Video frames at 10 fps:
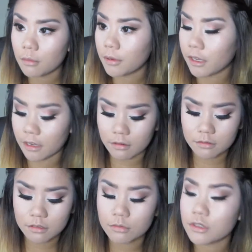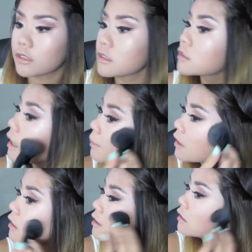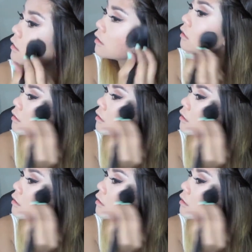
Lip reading: But yeah, so I'm gonna just tap that again.